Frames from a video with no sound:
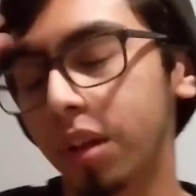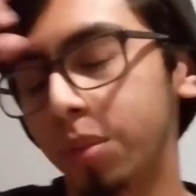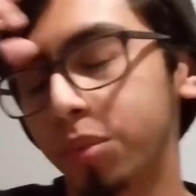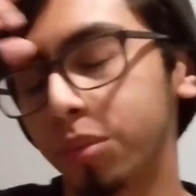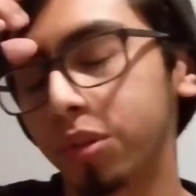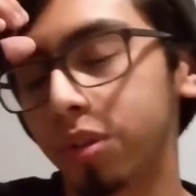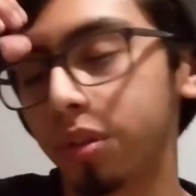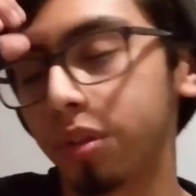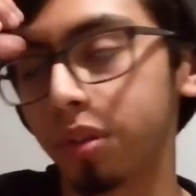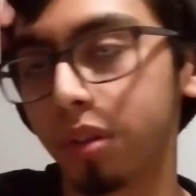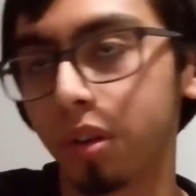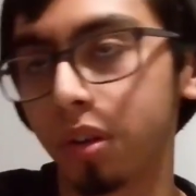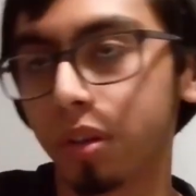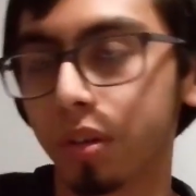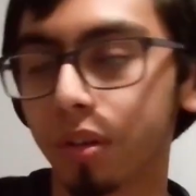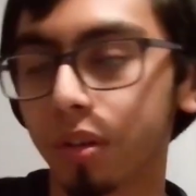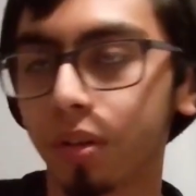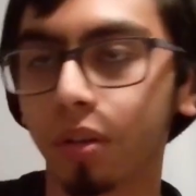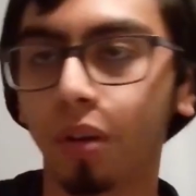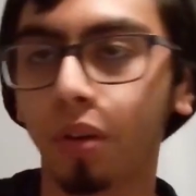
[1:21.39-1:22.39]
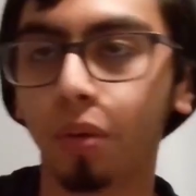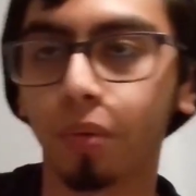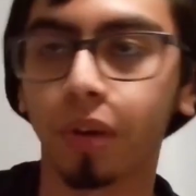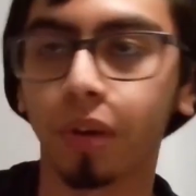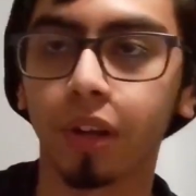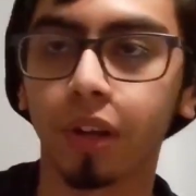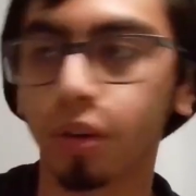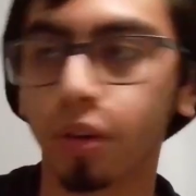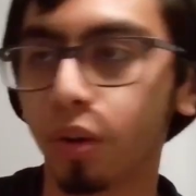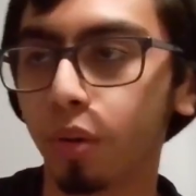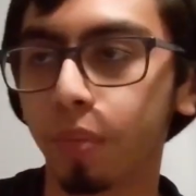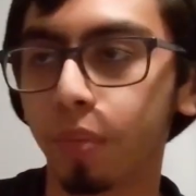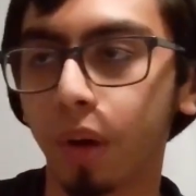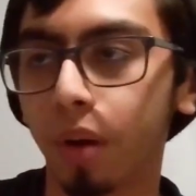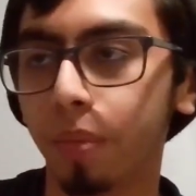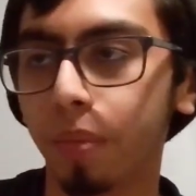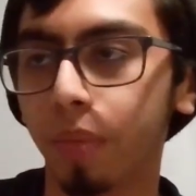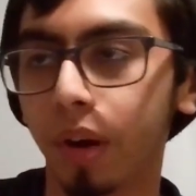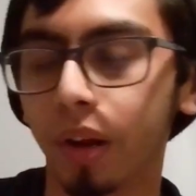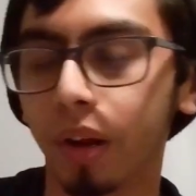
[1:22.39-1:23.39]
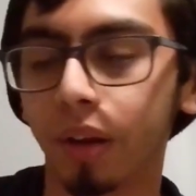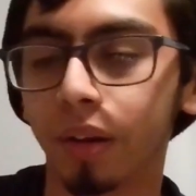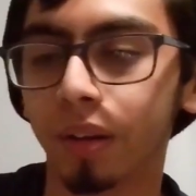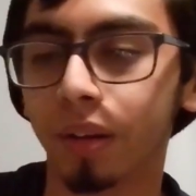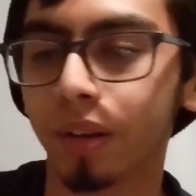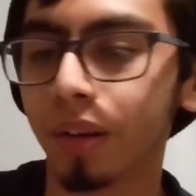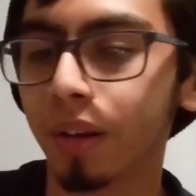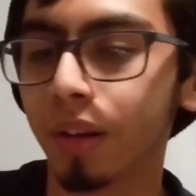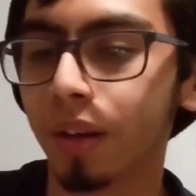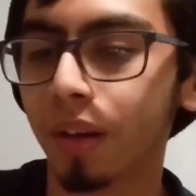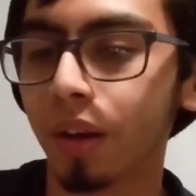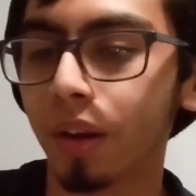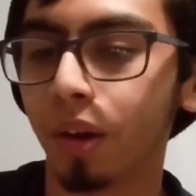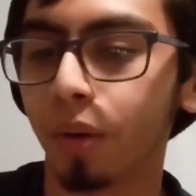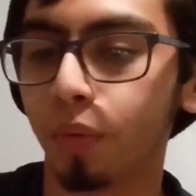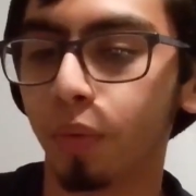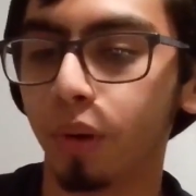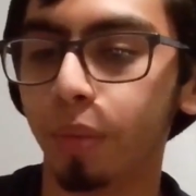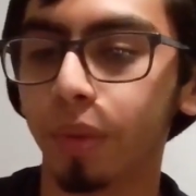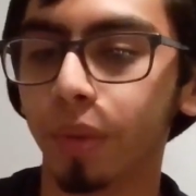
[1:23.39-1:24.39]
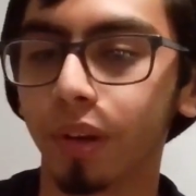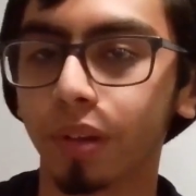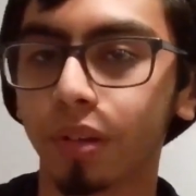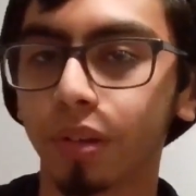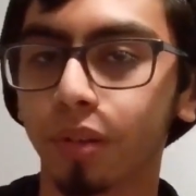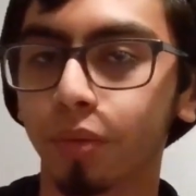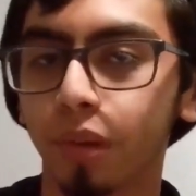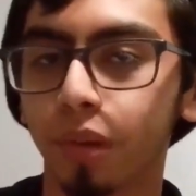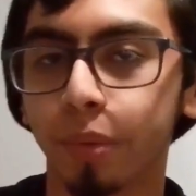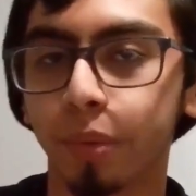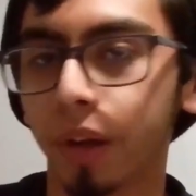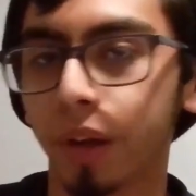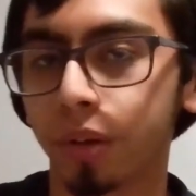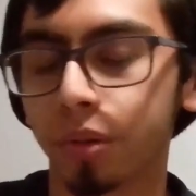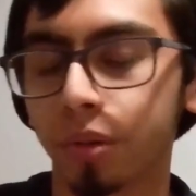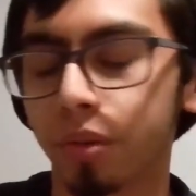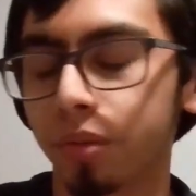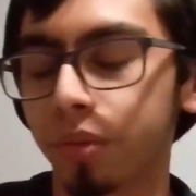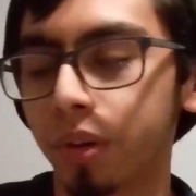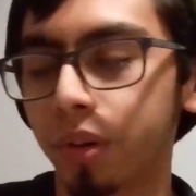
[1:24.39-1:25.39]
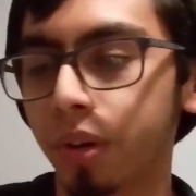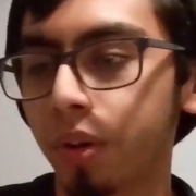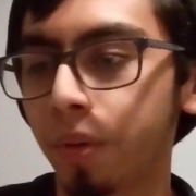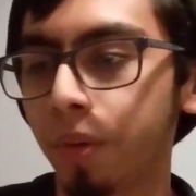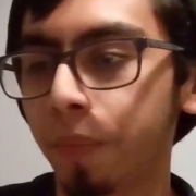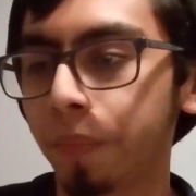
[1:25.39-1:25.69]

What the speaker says: I'm sure y'all already know about my remakes and remasters video.